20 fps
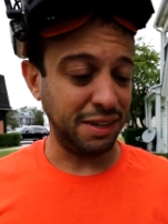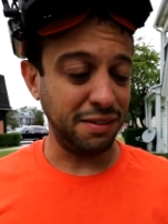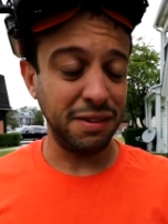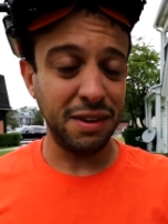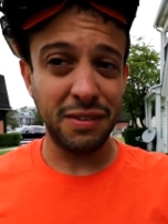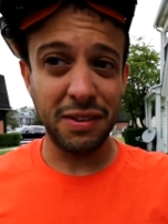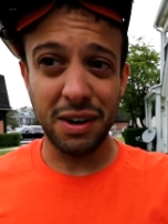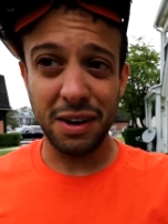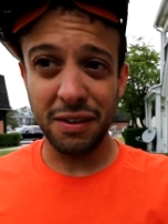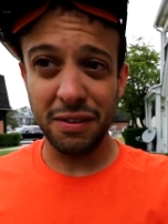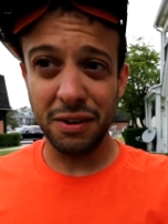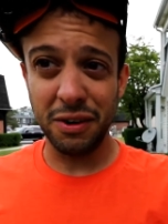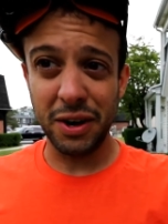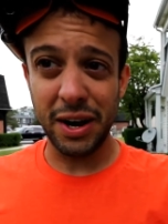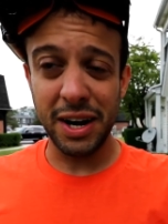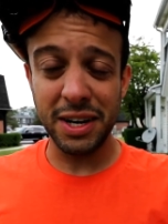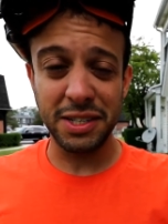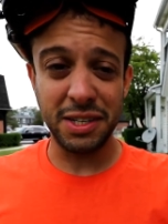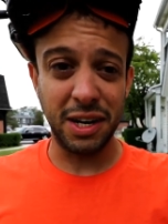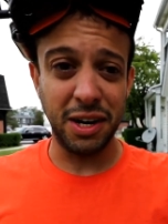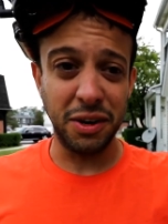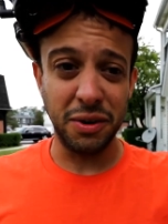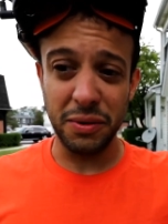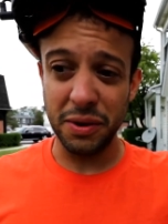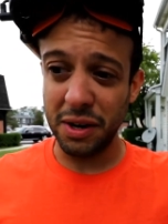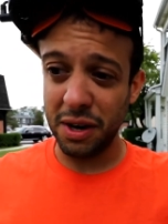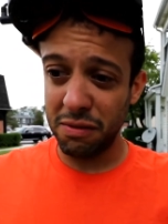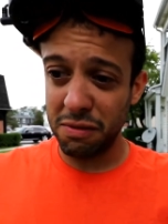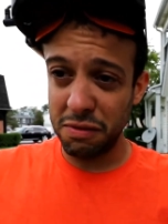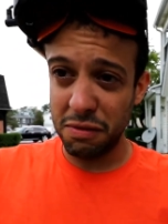even at the hard crash, I couldn't
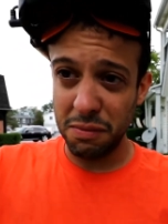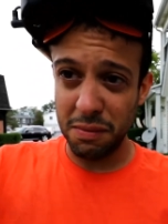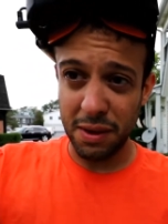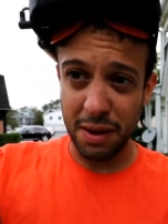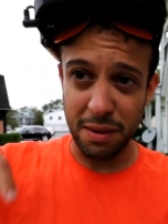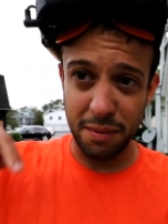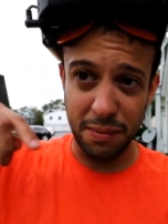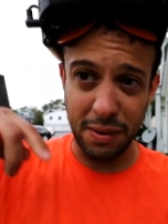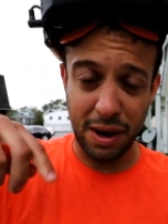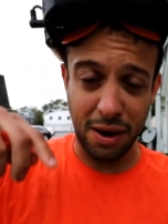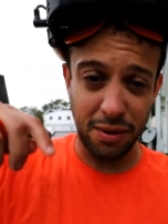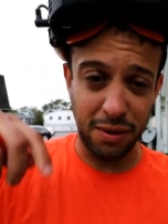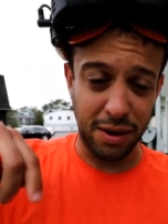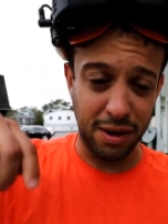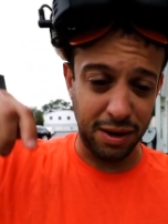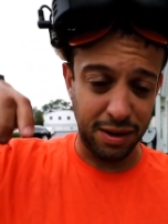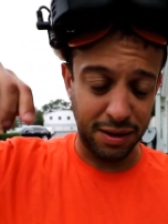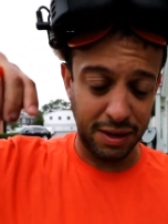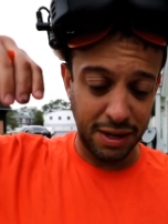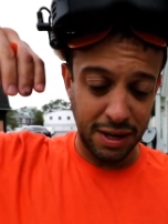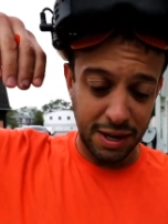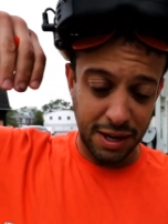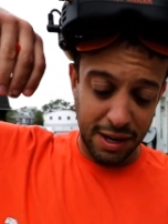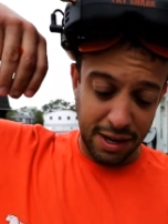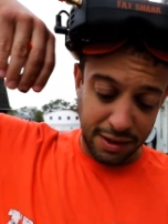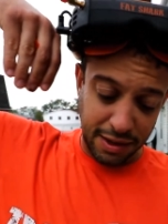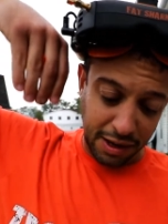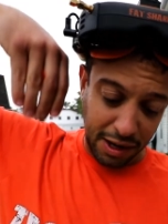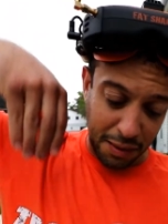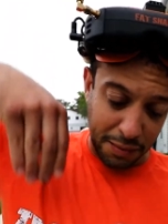recover from that power, uh,
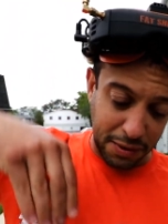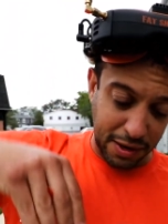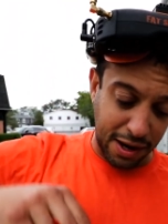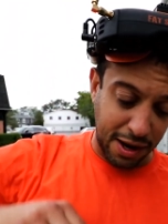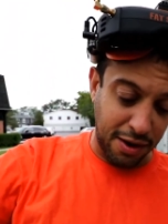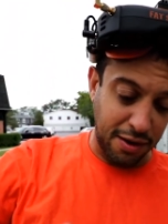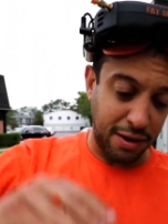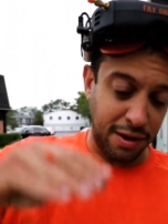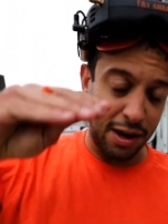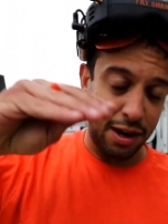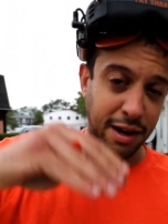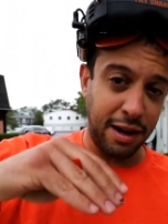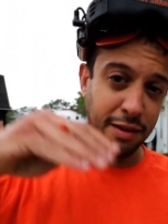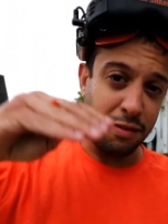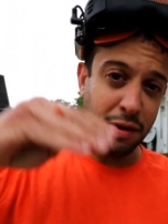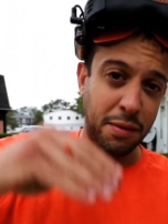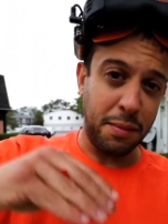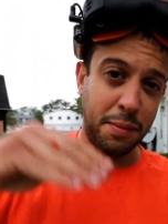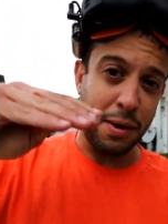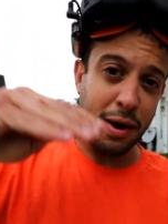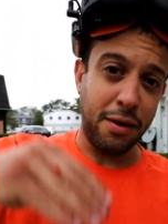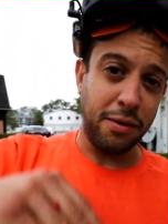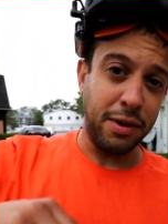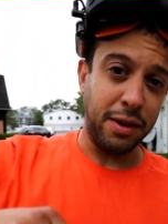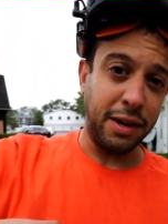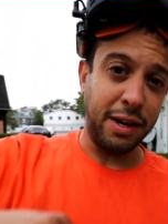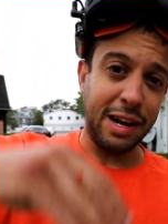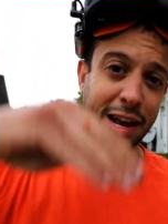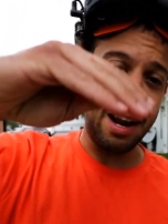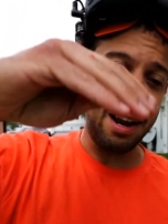are coming down, and I didn't have that power
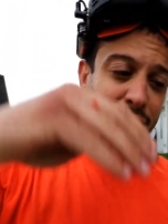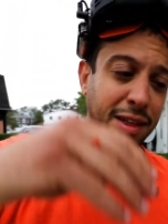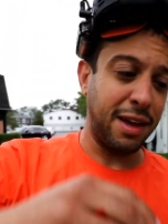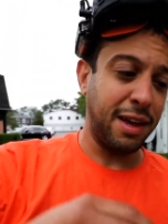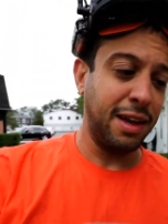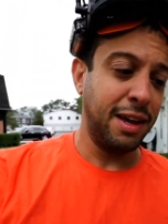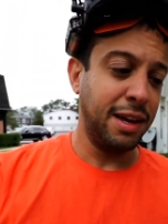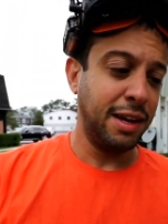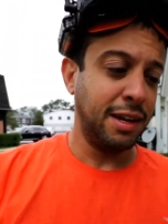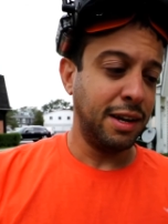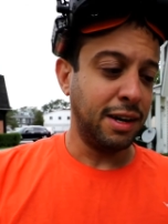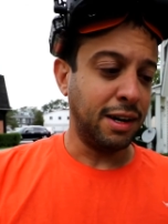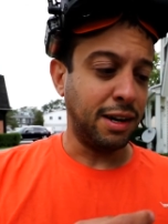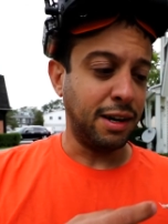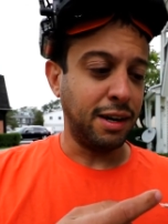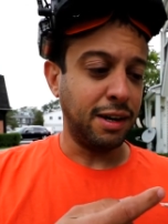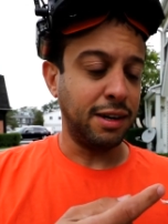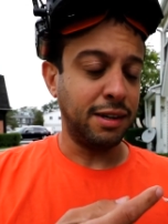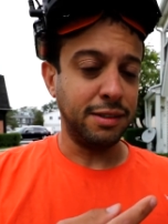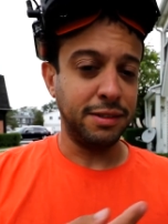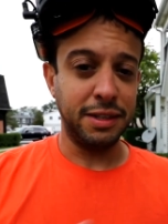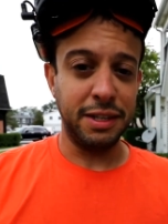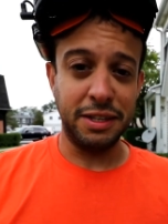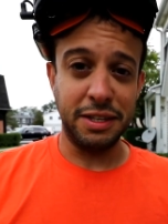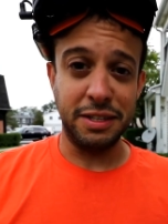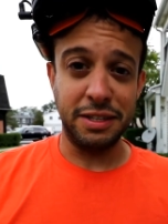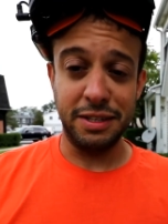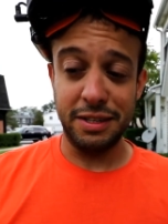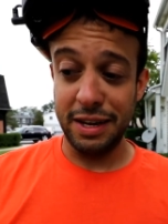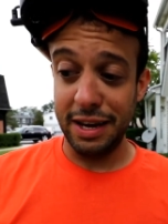to get out of that. Uh, hit
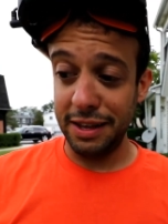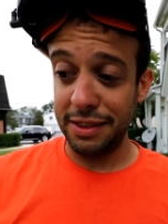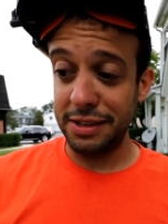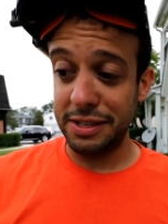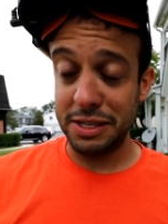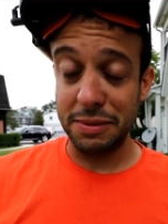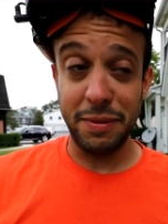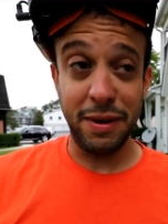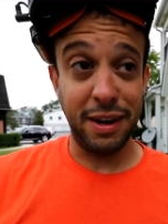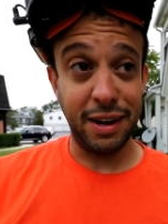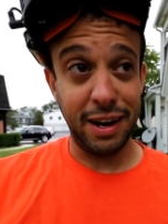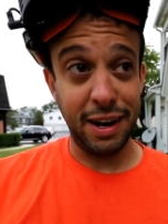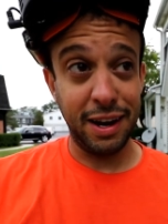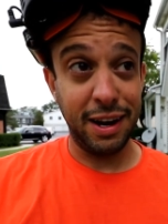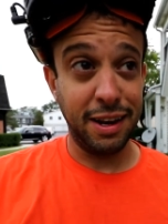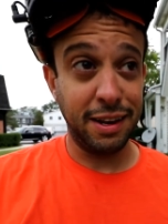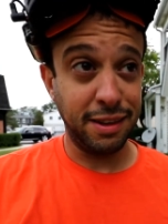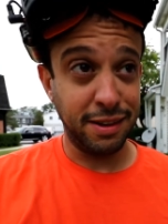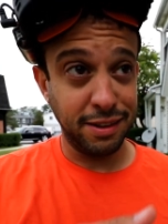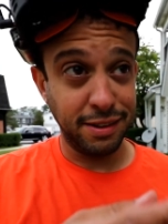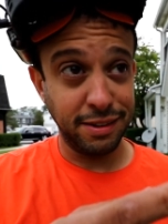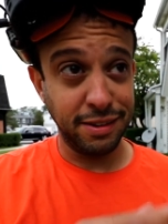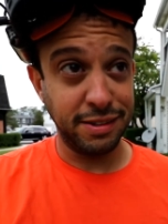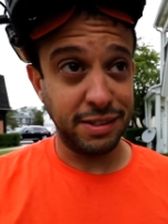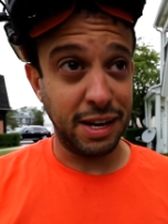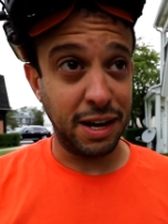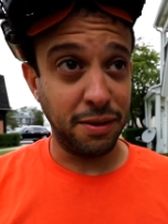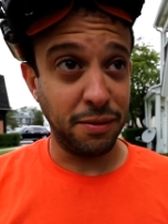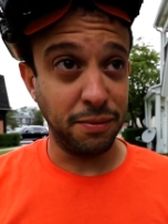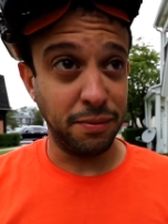the hit the cement and the
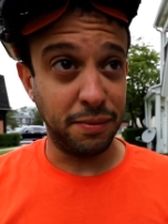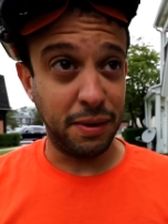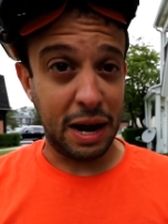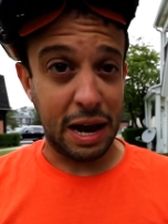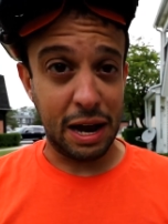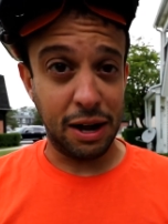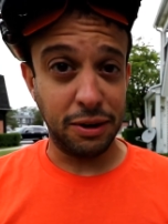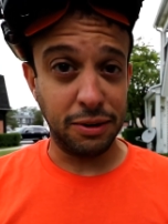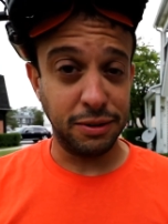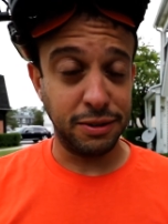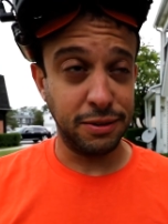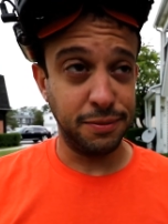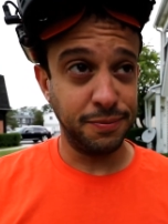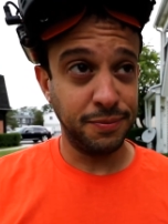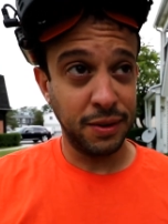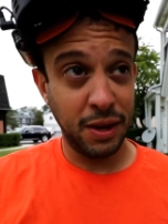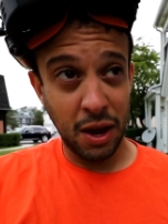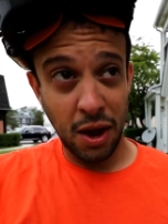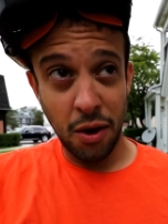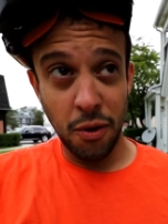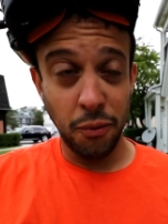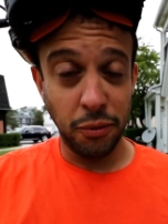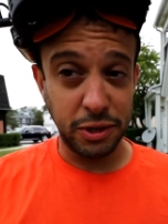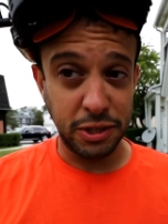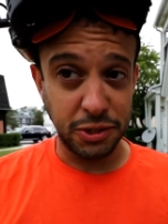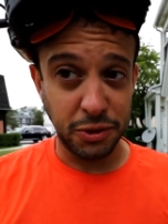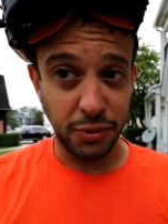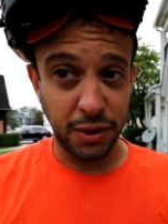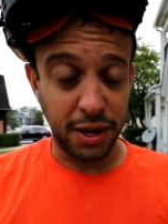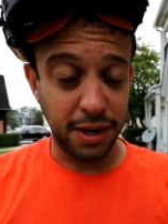side of my house,
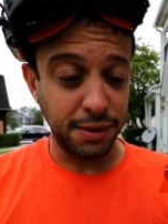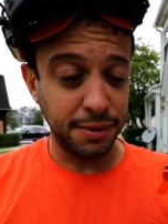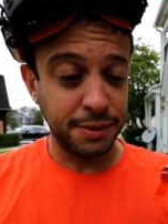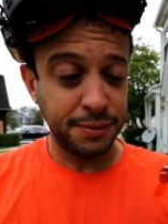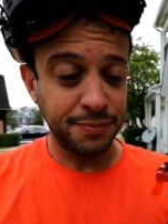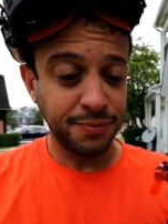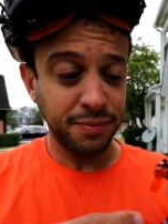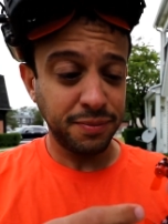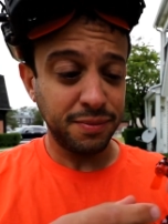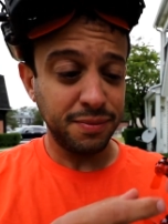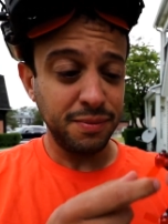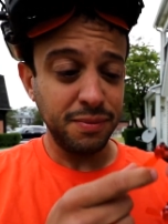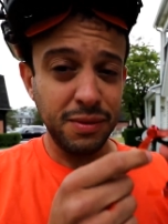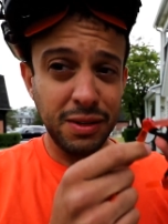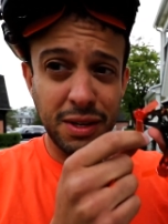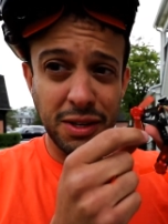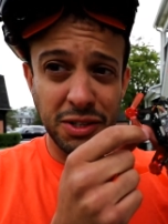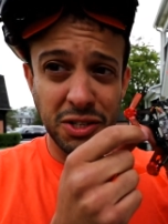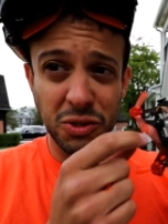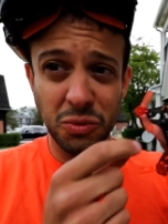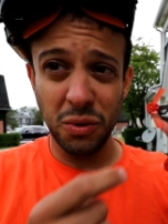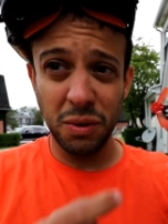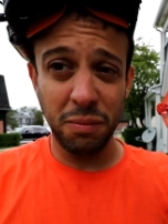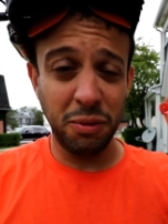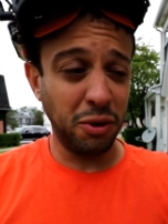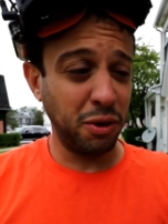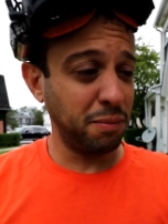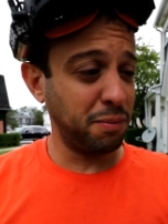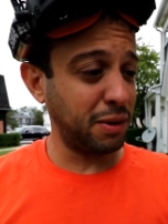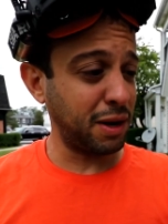which is okay. Just one
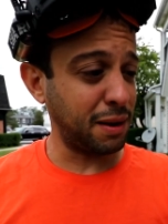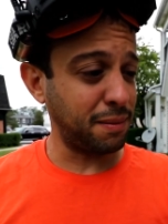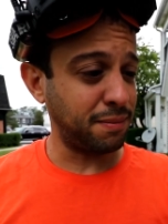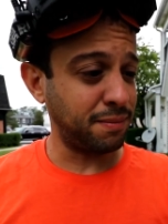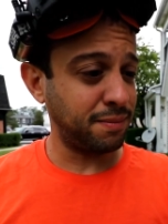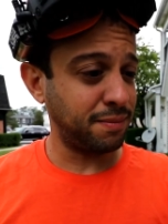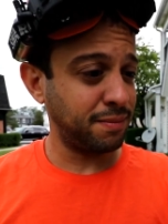broken prop